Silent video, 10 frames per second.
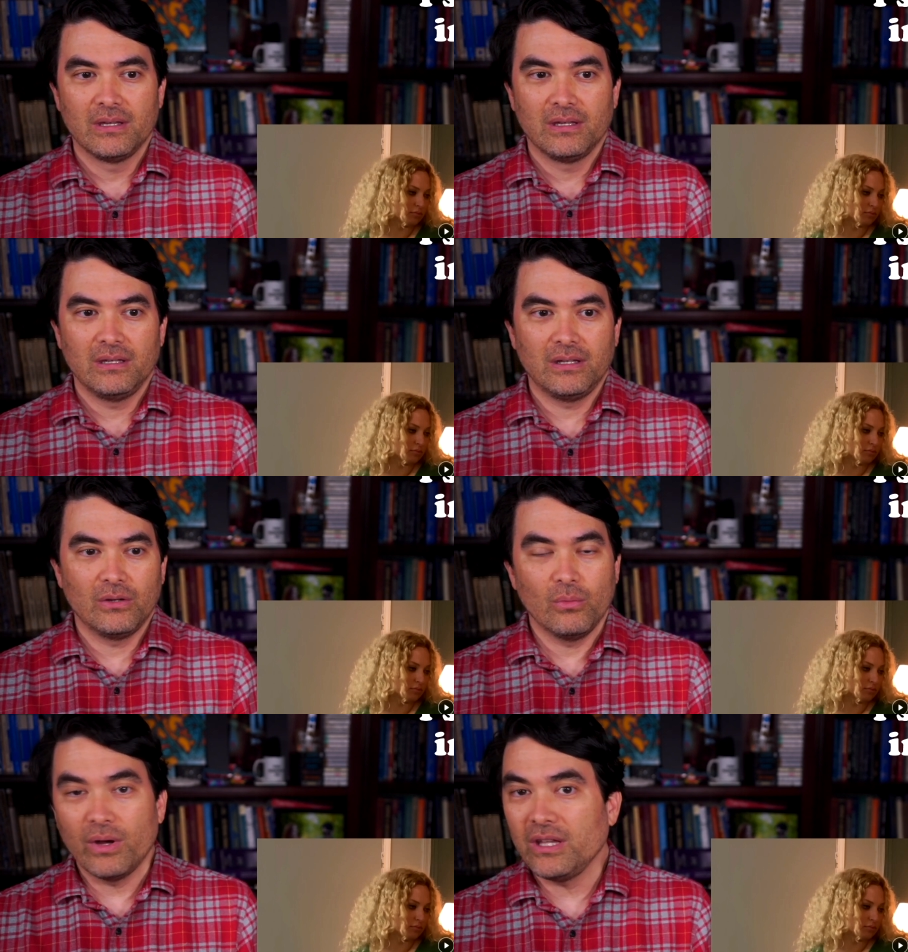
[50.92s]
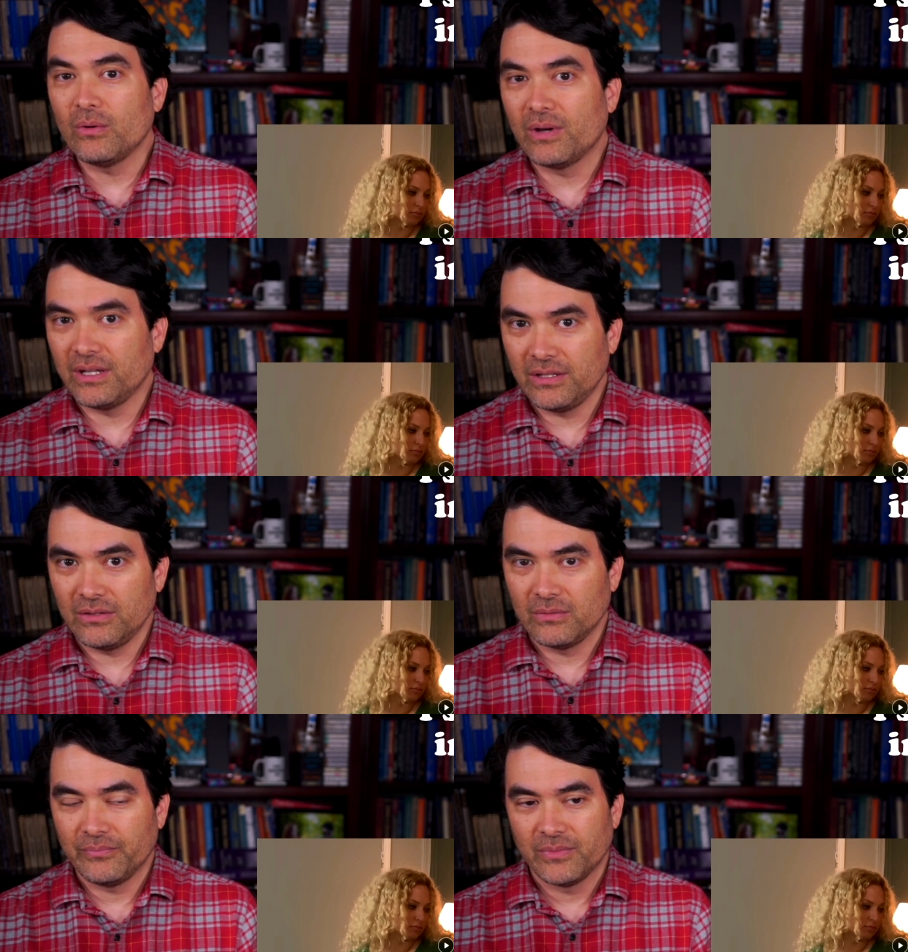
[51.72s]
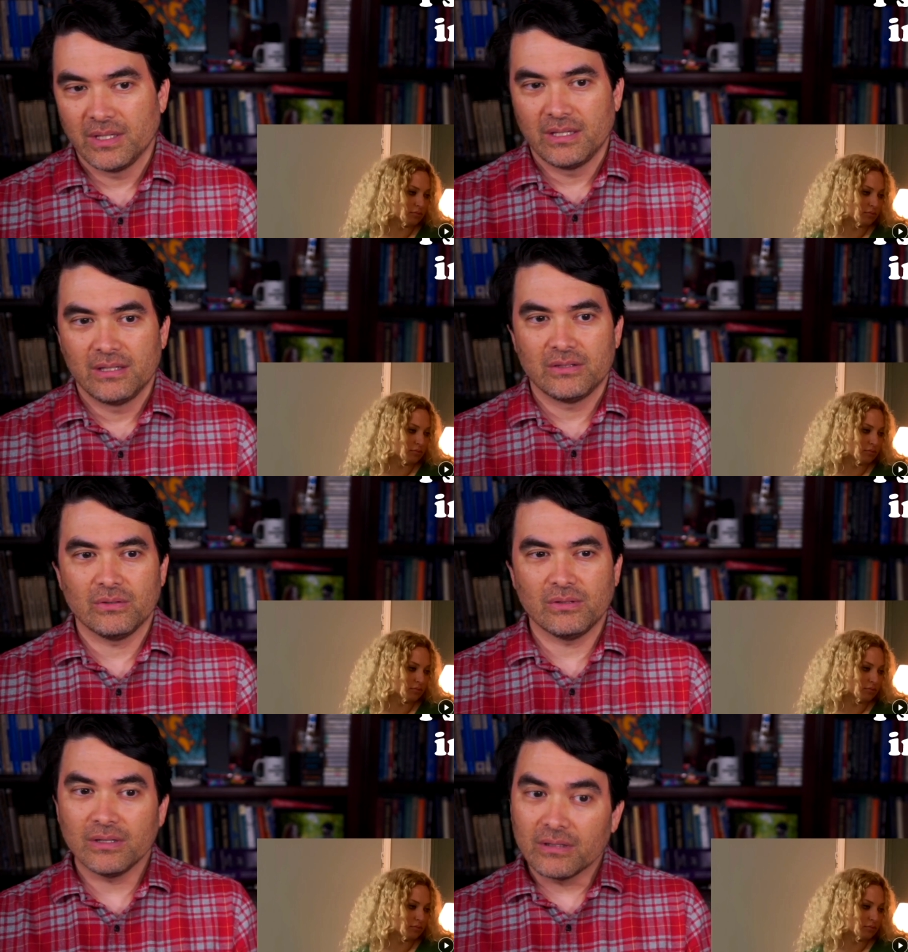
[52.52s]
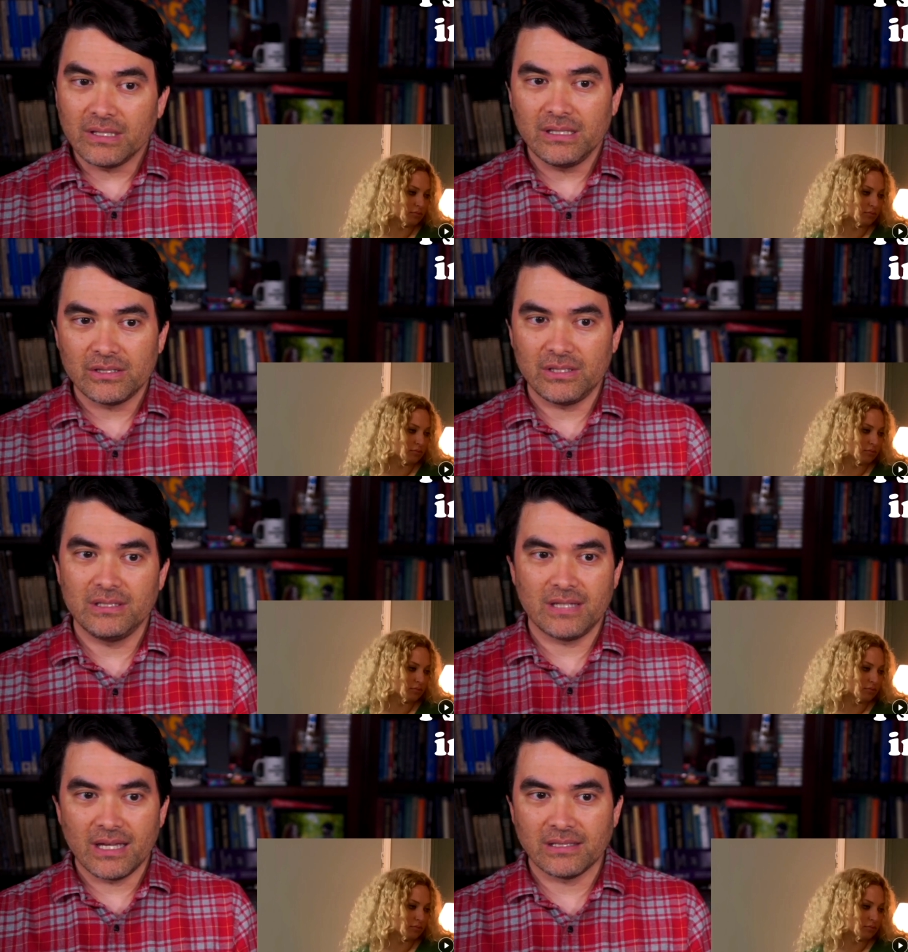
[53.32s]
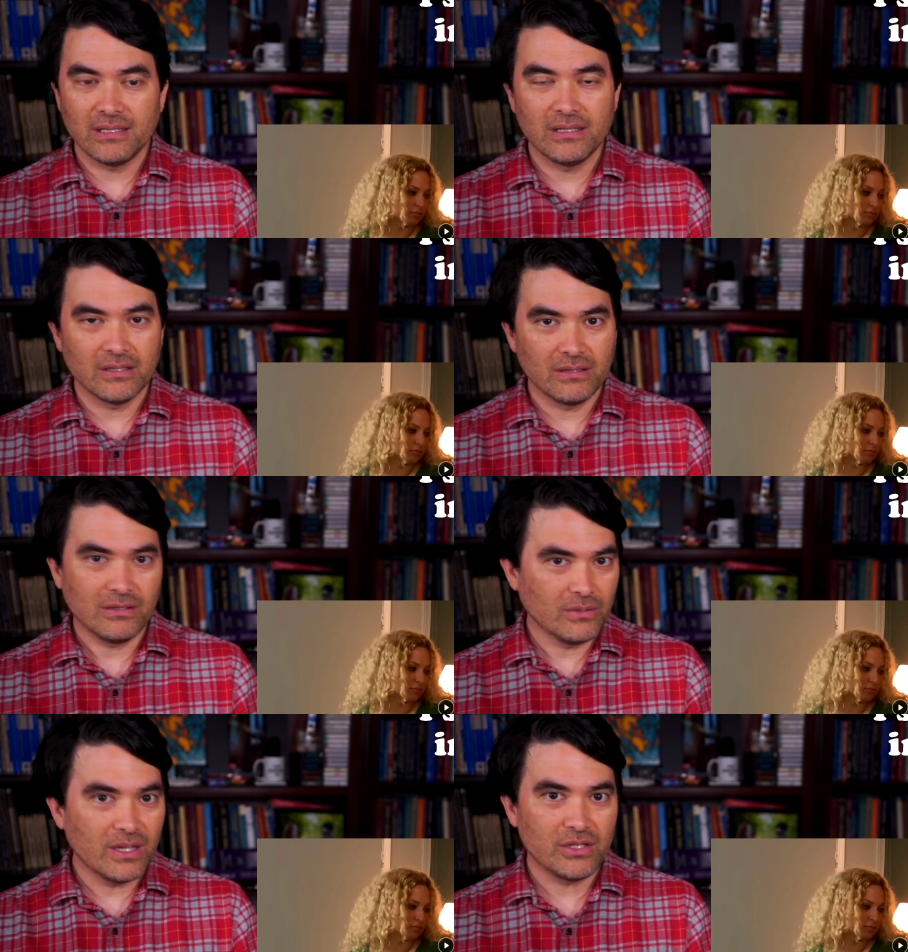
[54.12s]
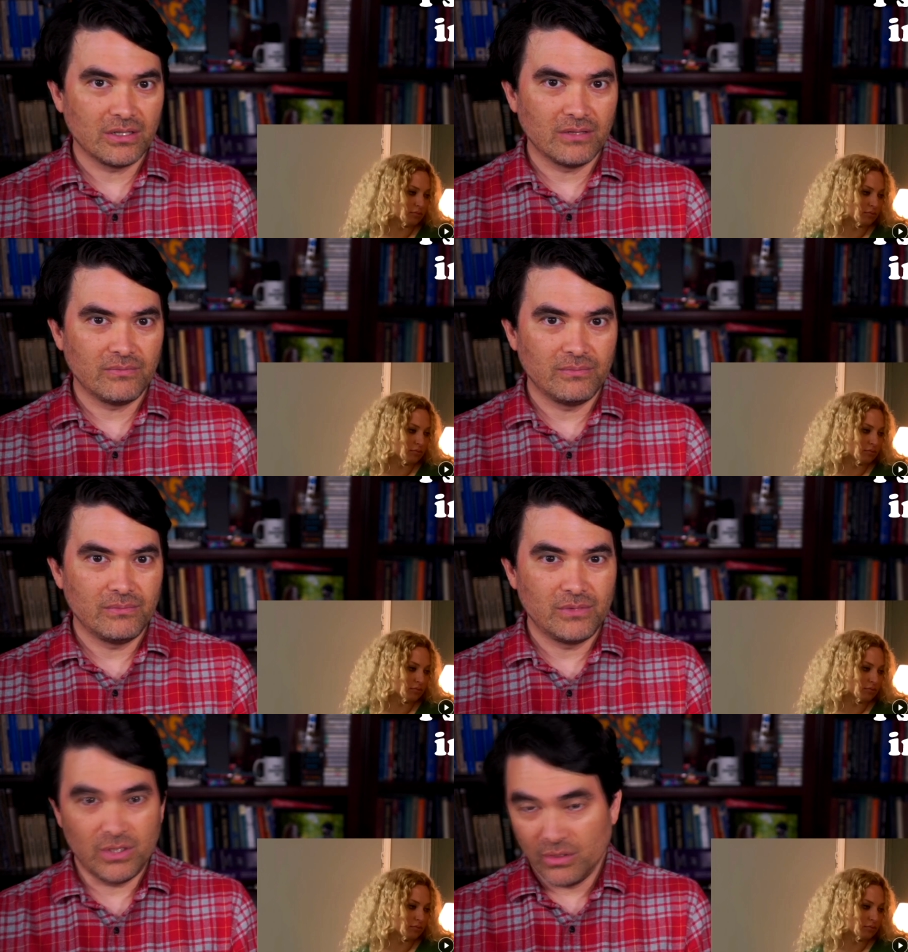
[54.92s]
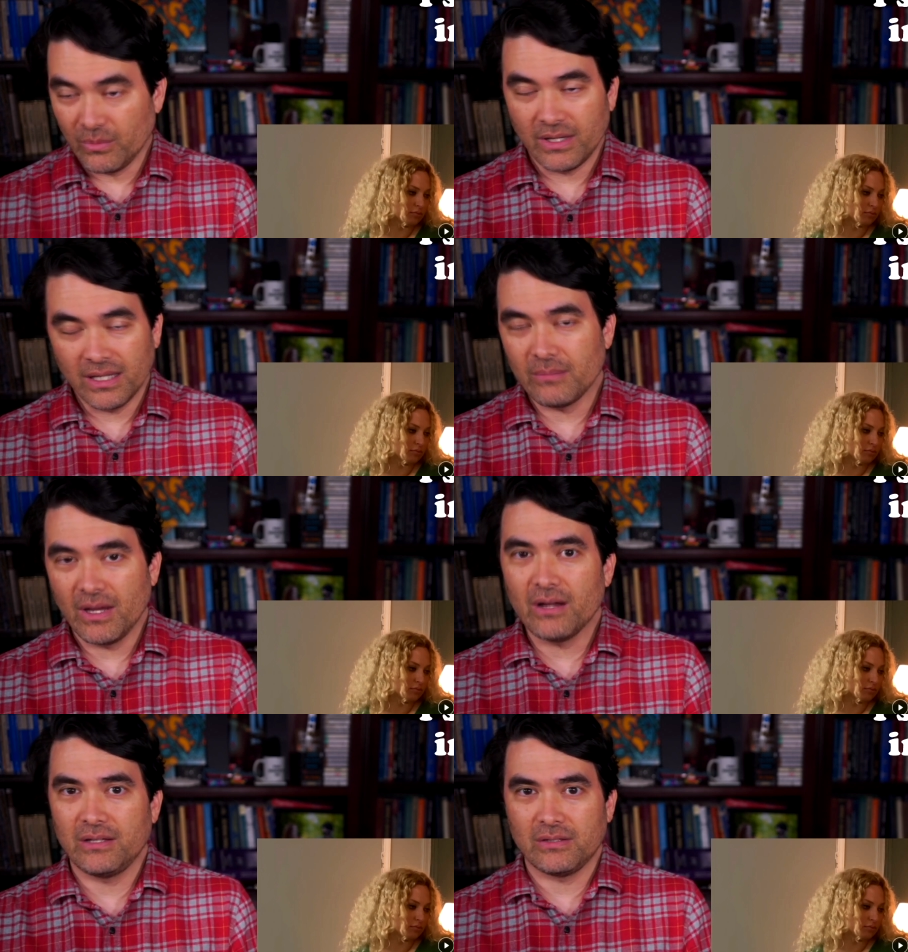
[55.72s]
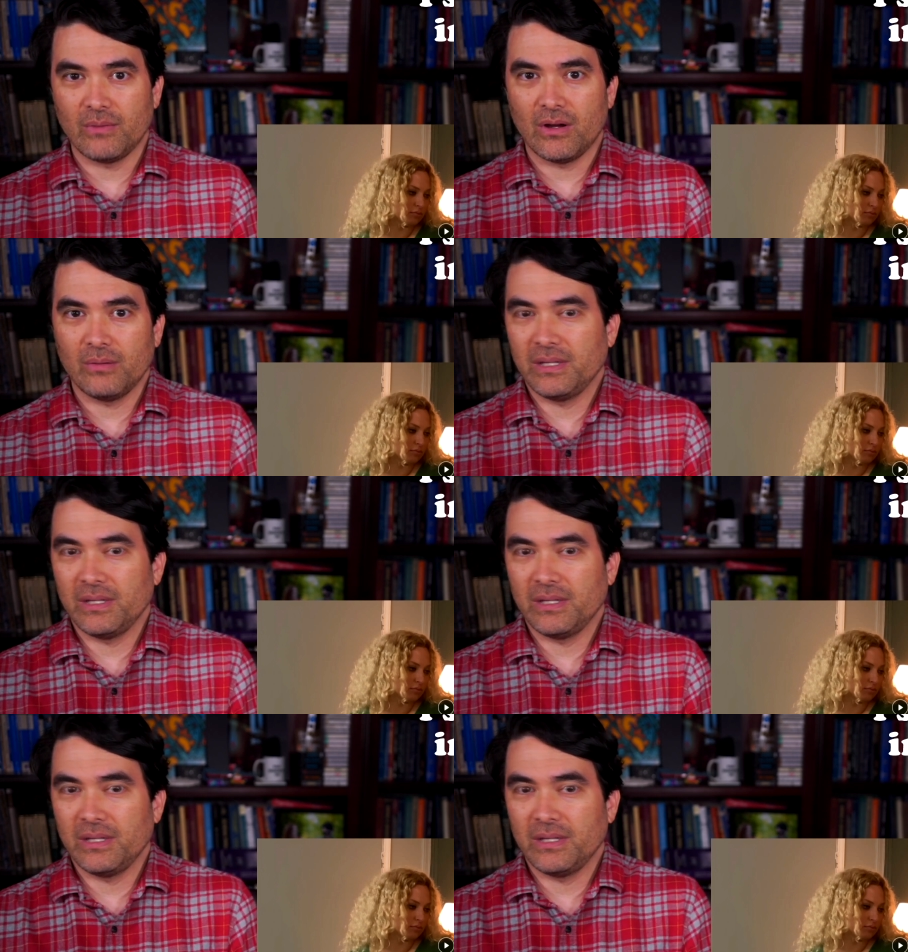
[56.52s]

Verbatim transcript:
Speaker 1: you know, what do you want to do? So clearly she's asking the question of, do you want to get married tomorrow?